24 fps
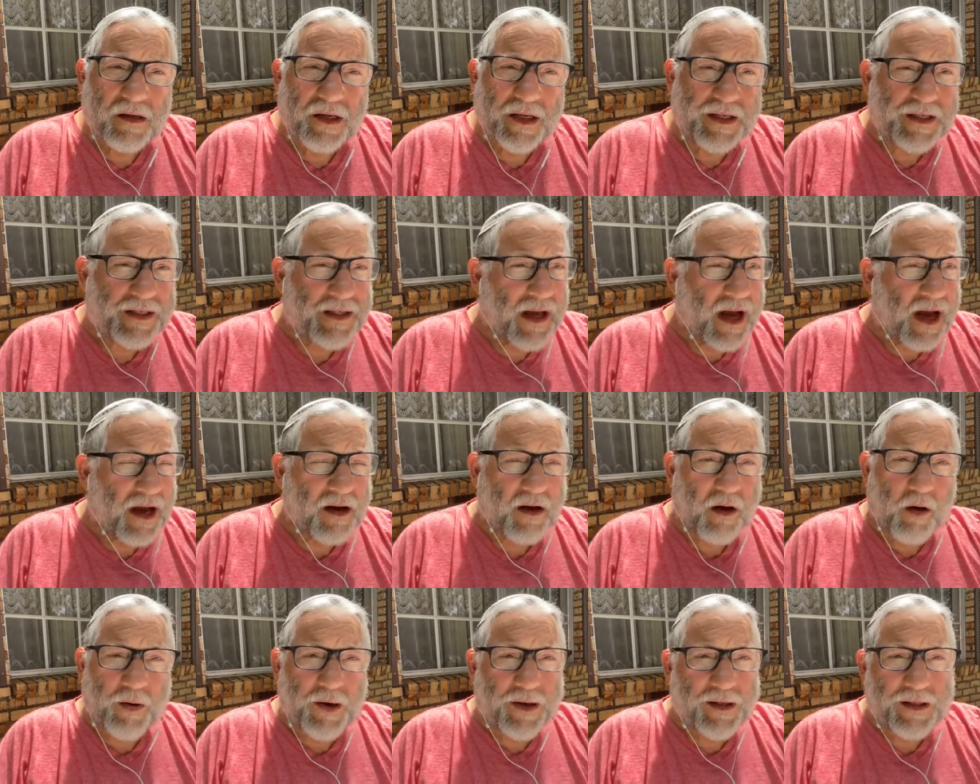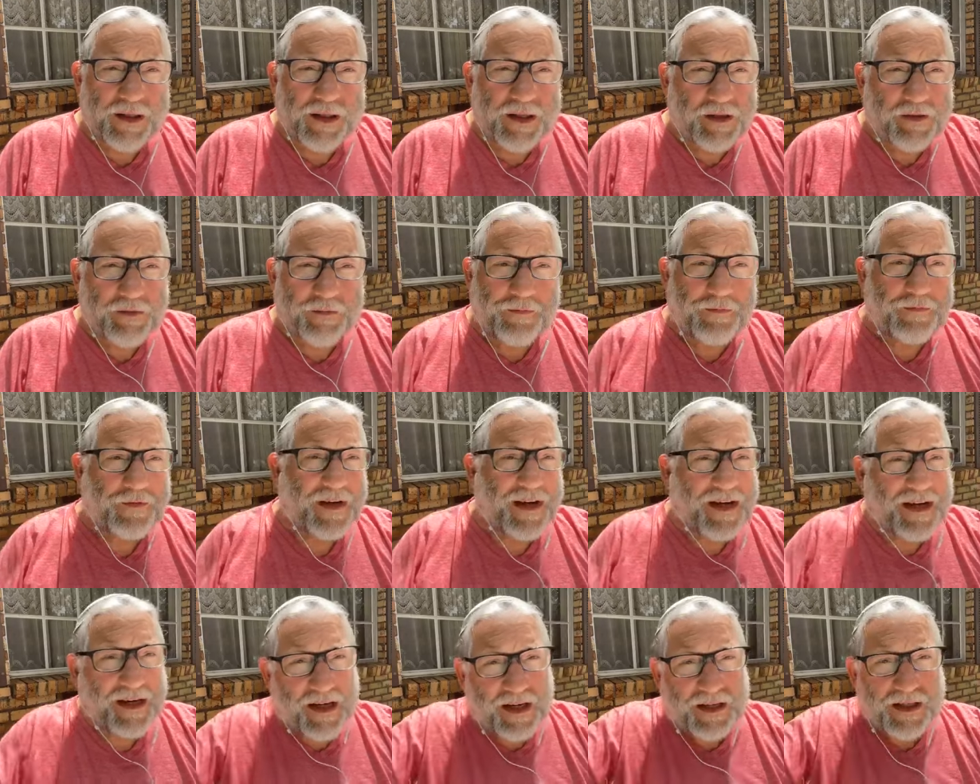He's not going to
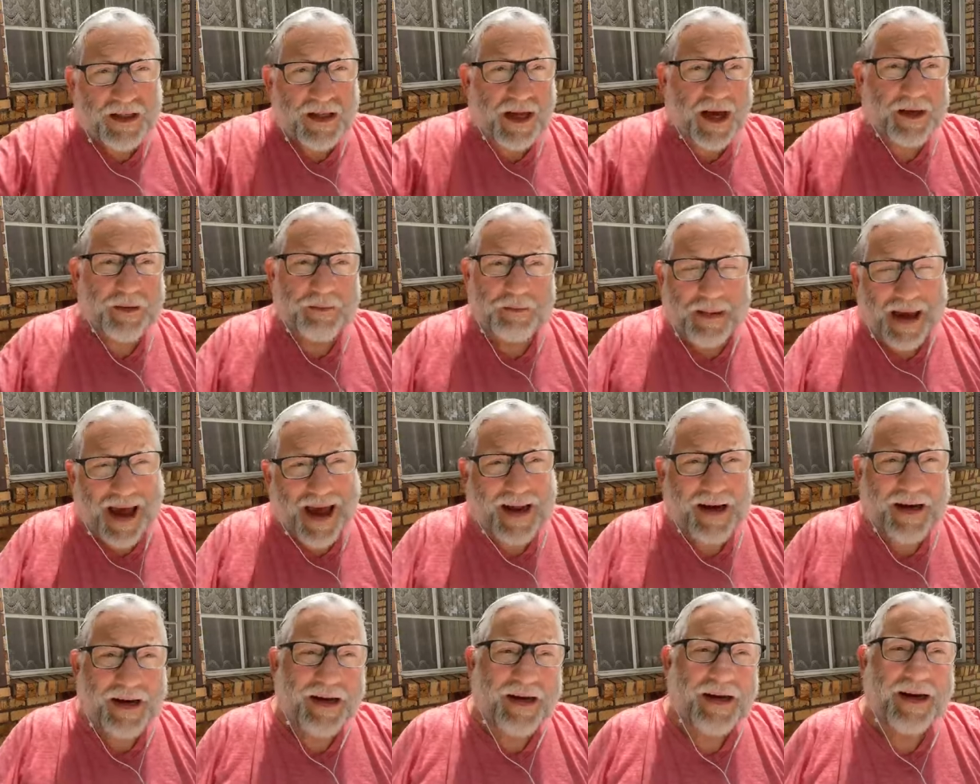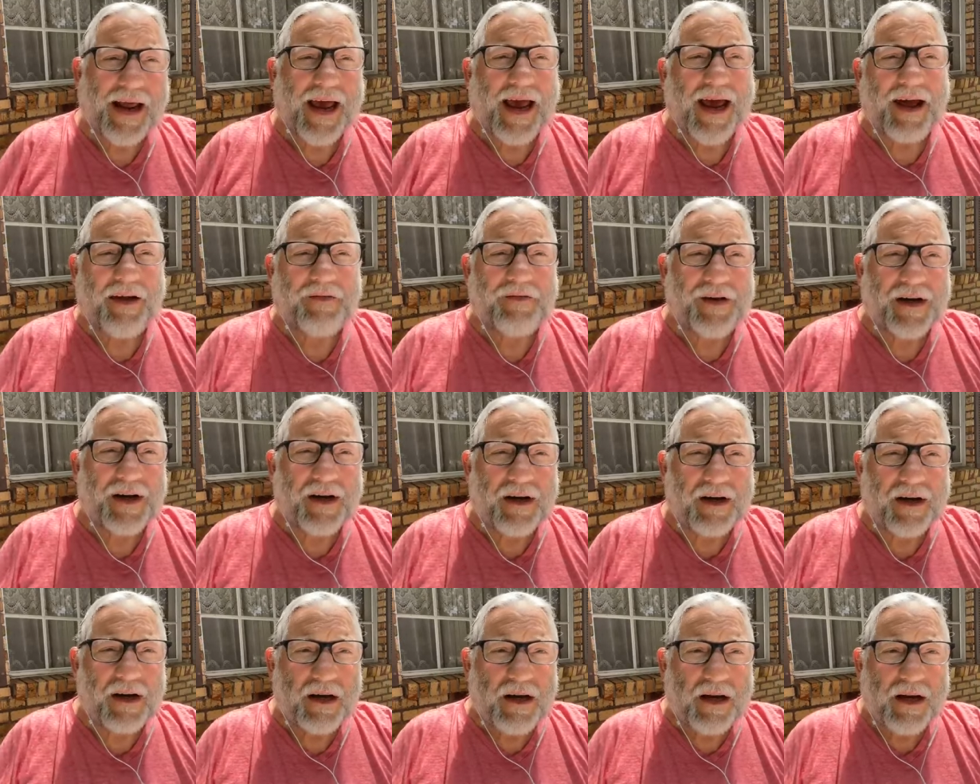feed us like manna in
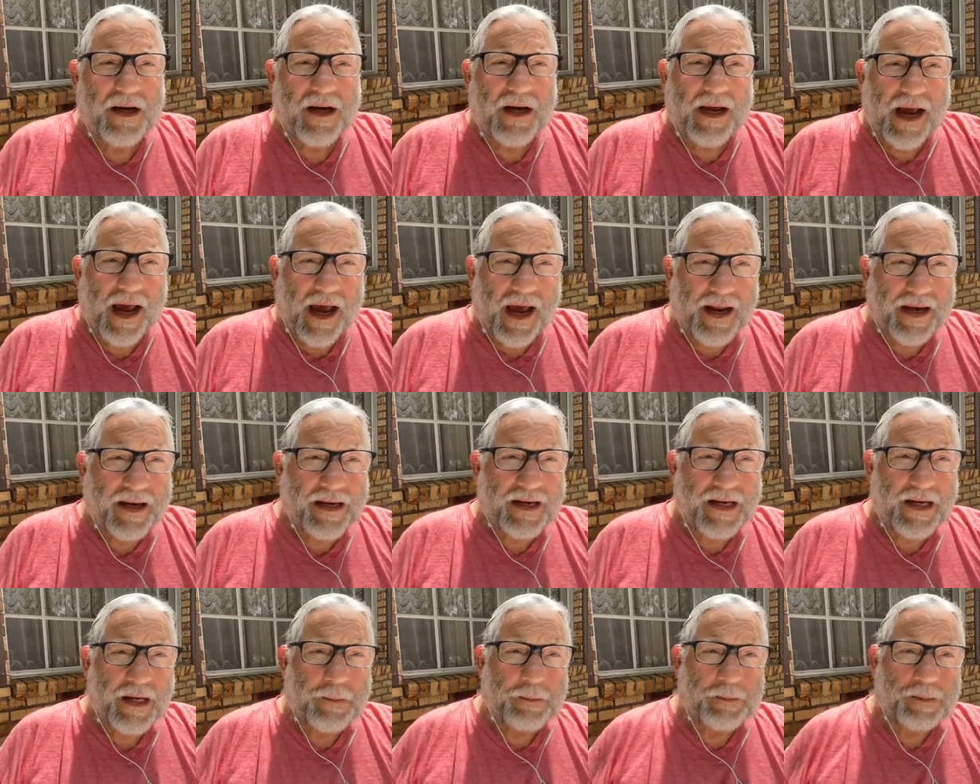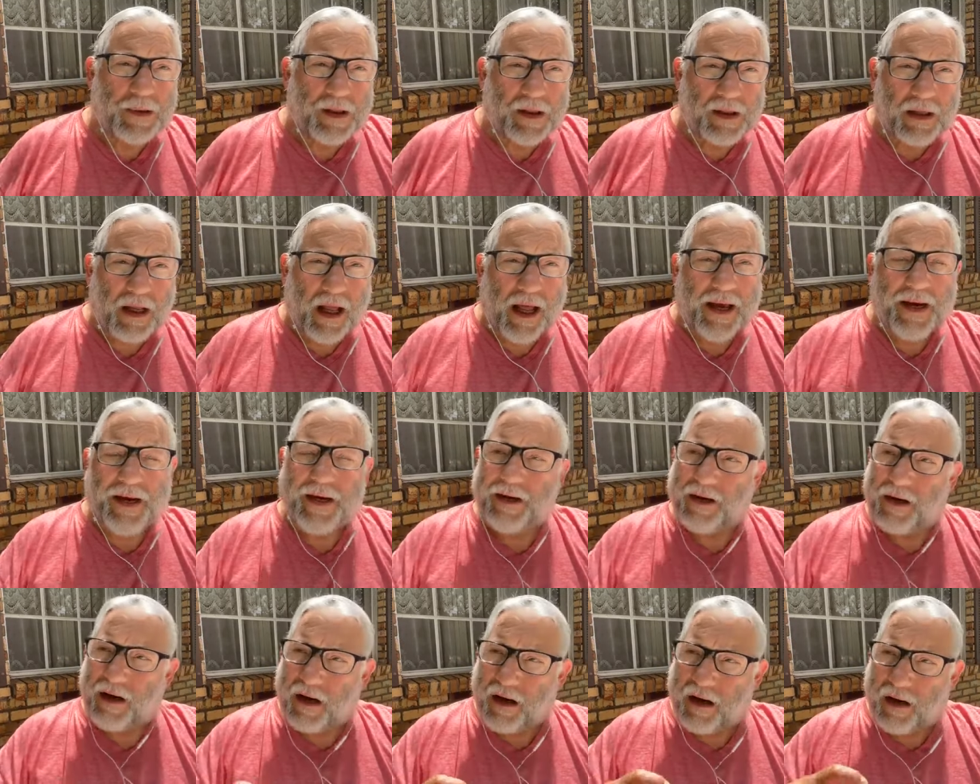heaven and keep the
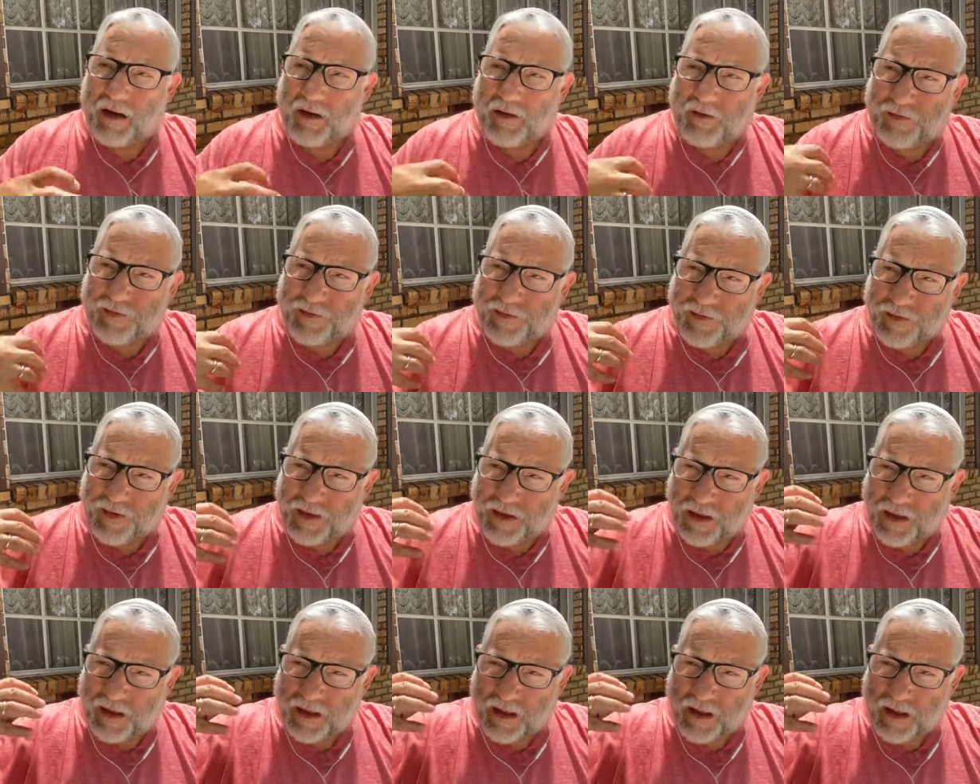light of